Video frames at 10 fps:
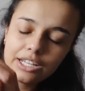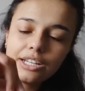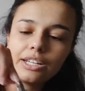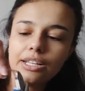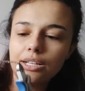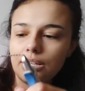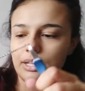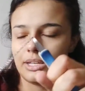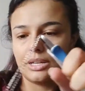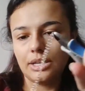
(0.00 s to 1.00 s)
cut it
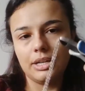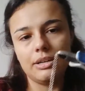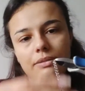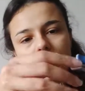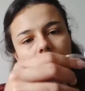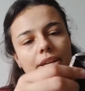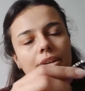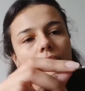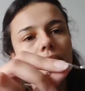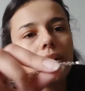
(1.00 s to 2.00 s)
right
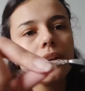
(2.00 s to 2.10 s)
here.